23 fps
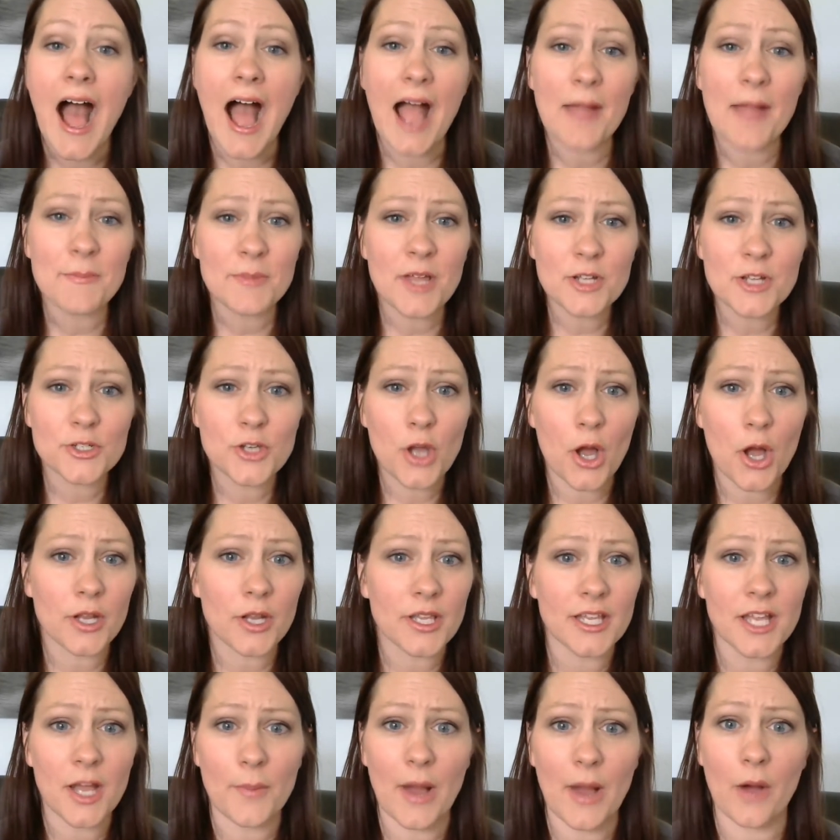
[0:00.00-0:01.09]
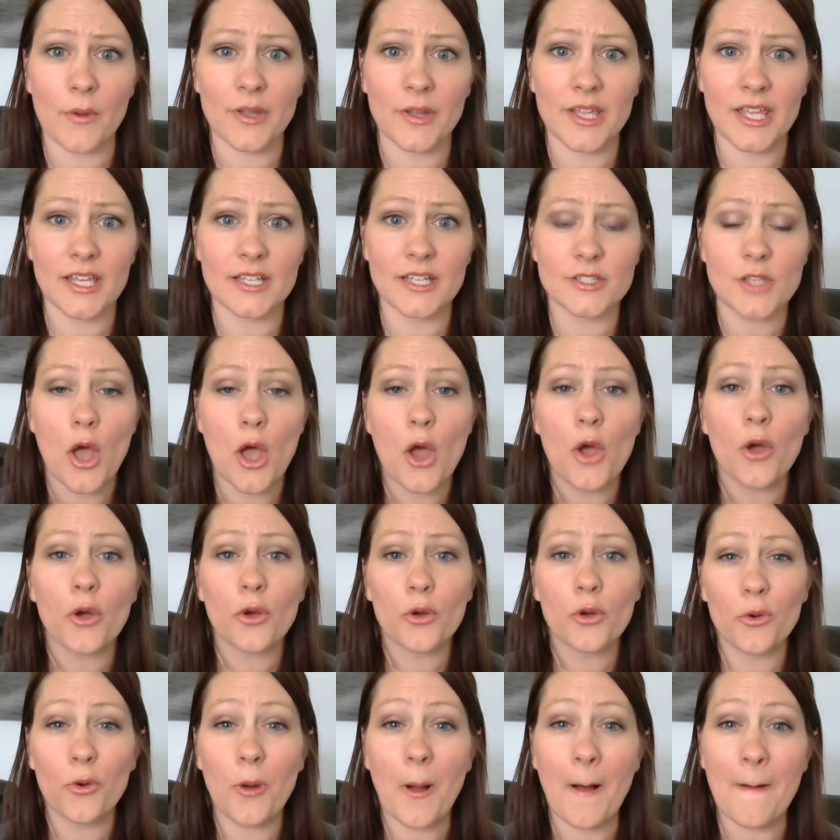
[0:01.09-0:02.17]
I'm not talking about kids
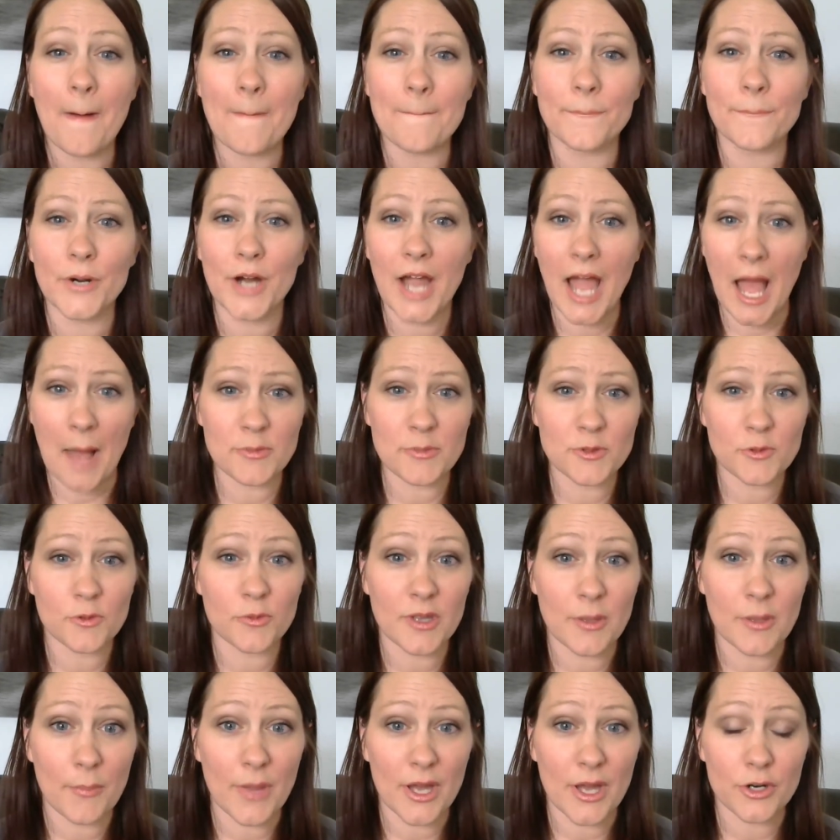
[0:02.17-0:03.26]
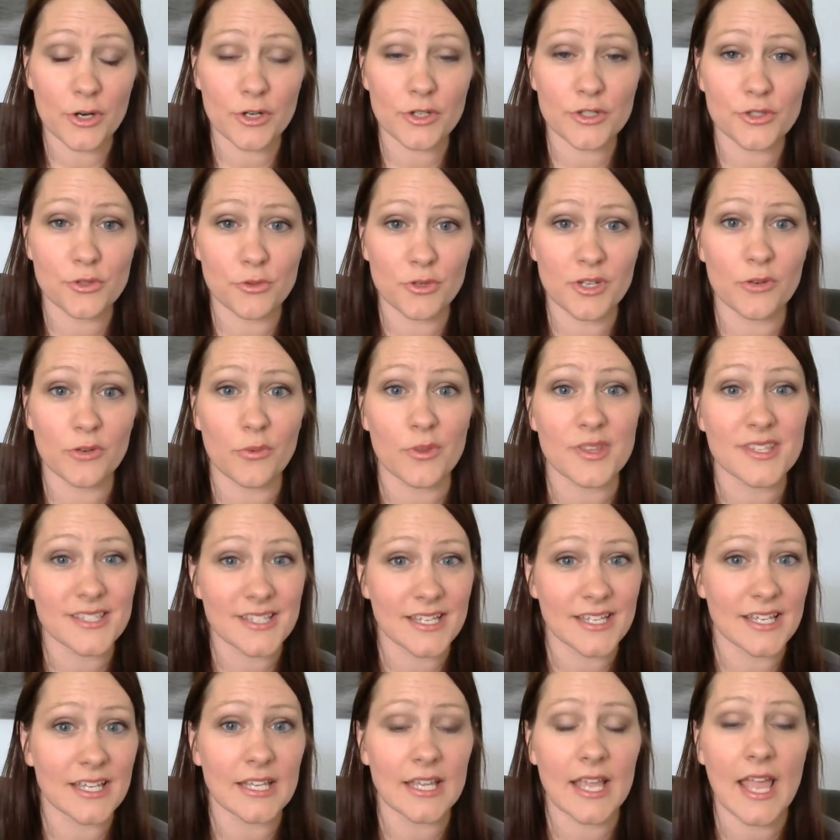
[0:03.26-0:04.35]
who perhaps would be better suited with
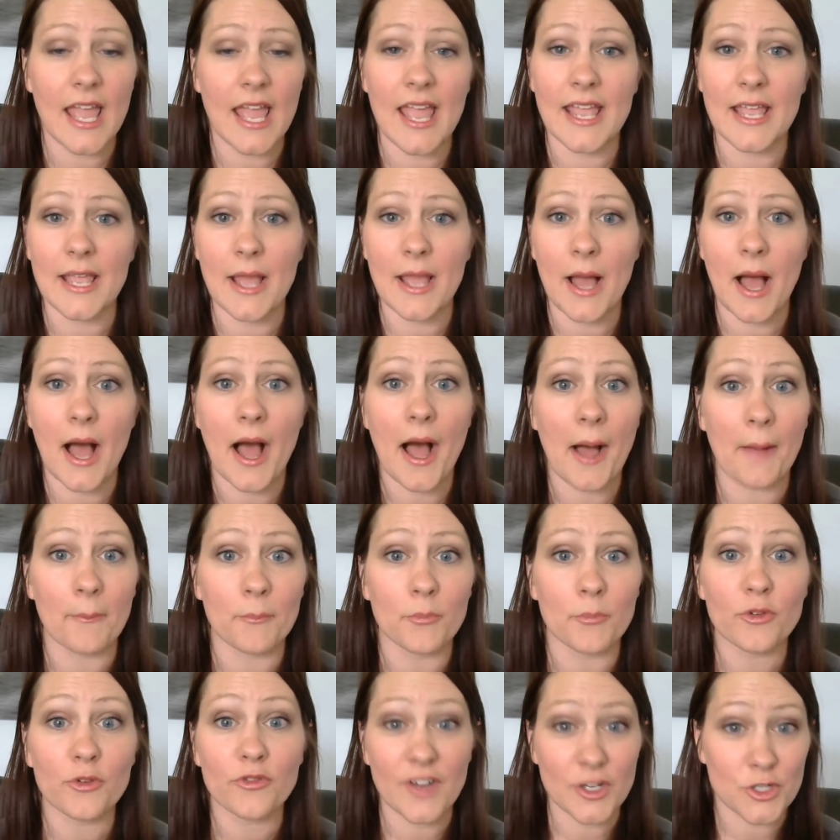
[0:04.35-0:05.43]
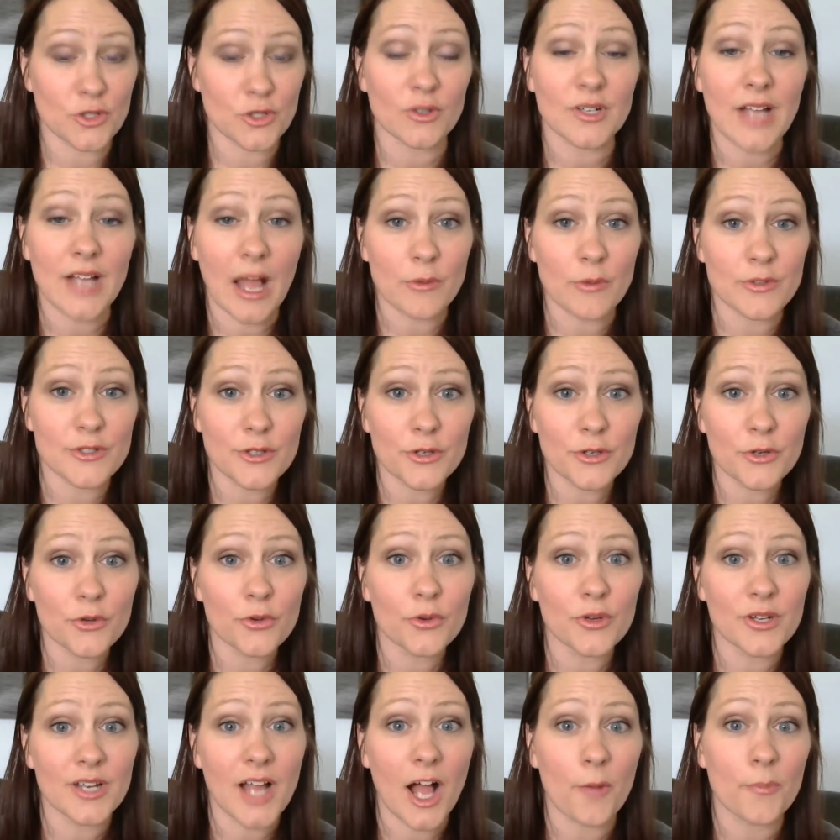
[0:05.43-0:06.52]
seeing a um, professional counselor
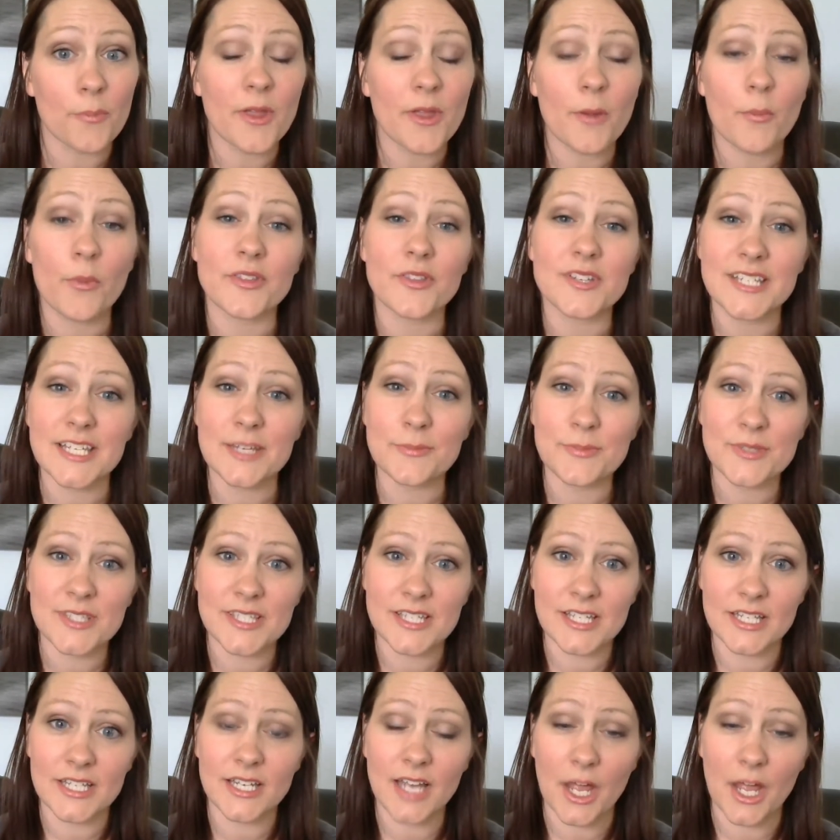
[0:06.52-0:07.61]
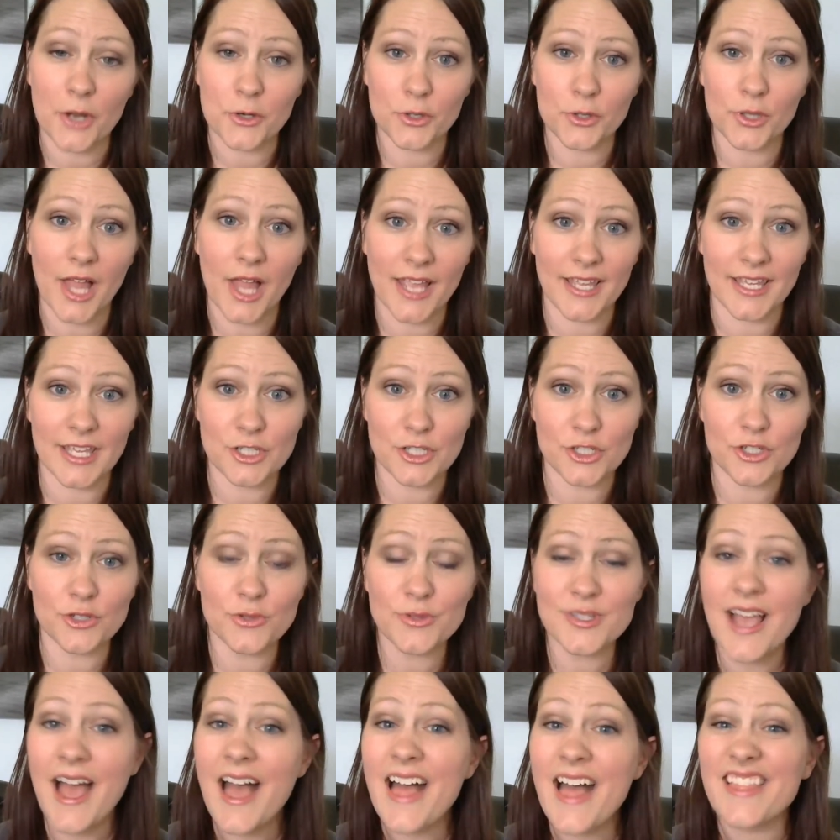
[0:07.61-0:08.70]
who could help them with deep-seated underlying
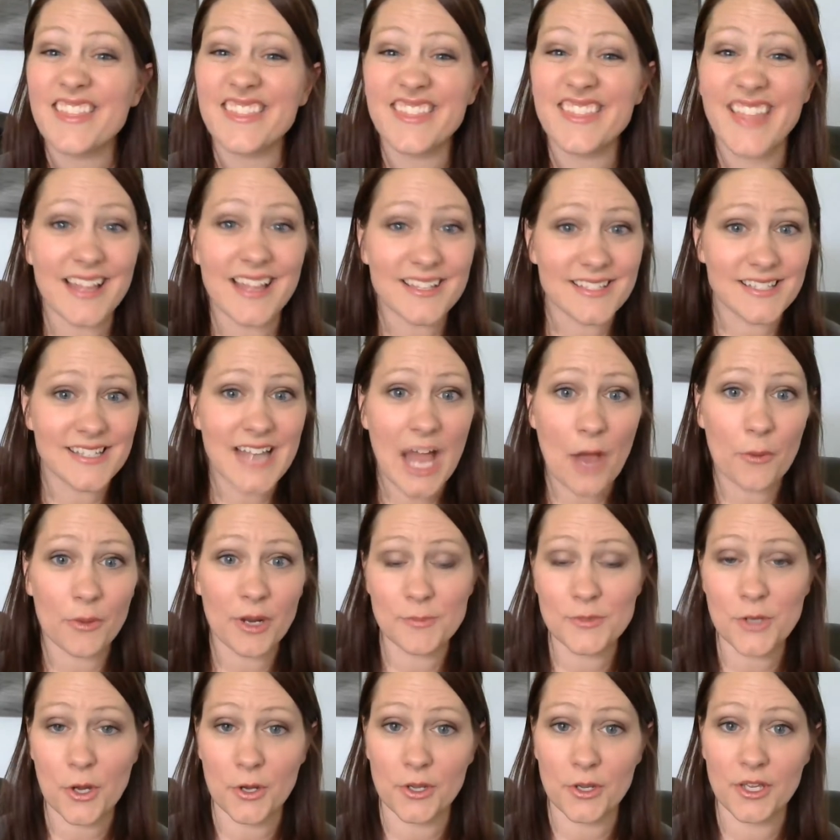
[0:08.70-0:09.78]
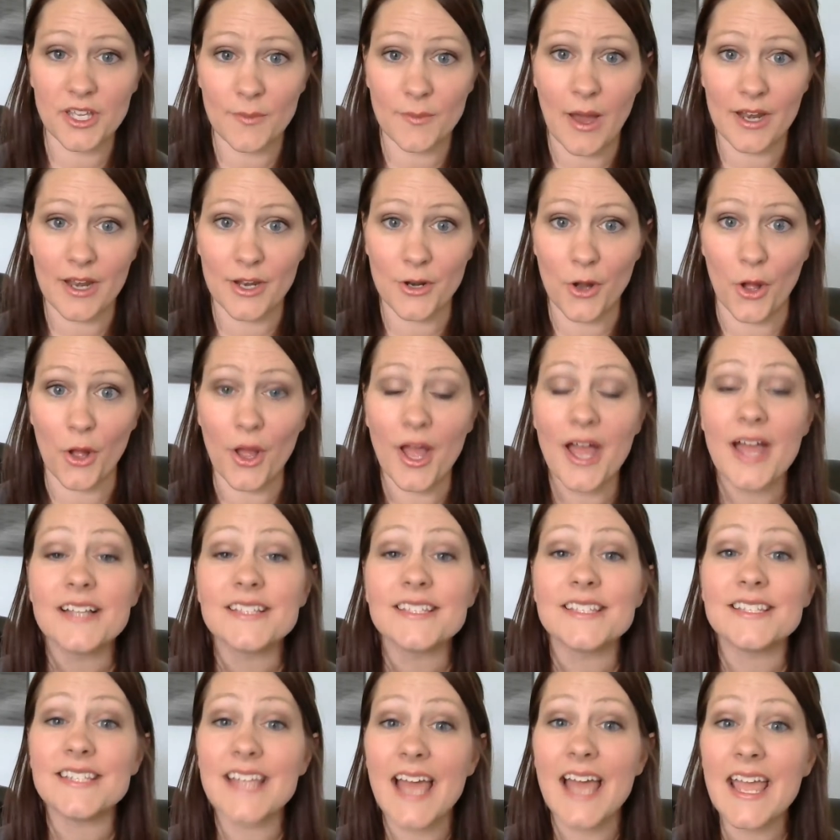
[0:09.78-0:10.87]
issues. That's not what I'm talking about at all.
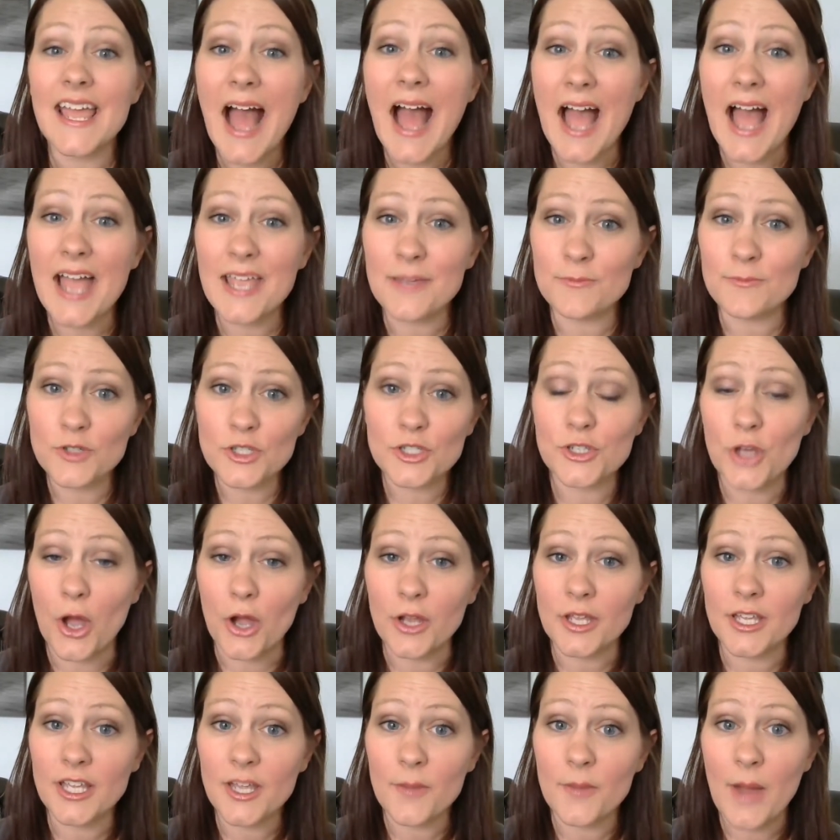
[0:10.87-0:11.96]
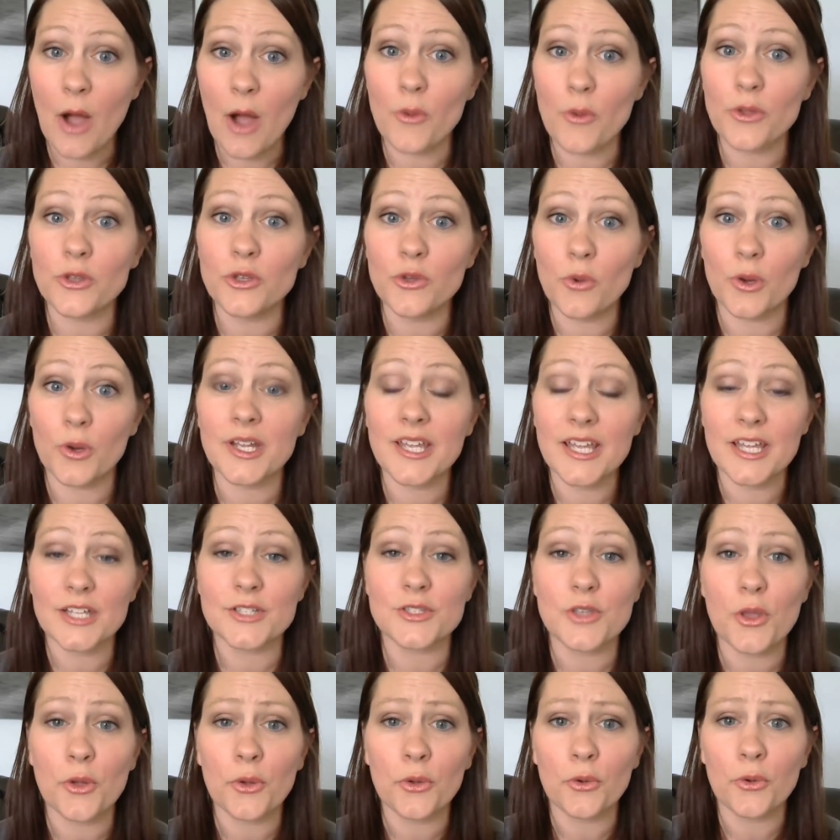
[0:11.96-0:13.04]
Today, I am just talking about your
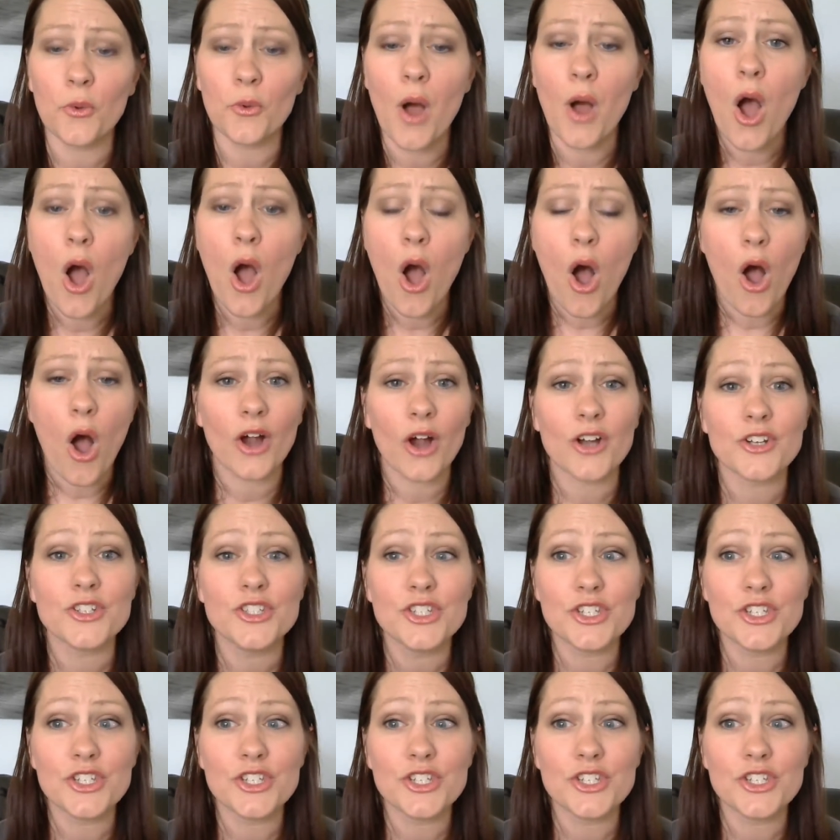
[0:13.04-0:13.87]
kids who are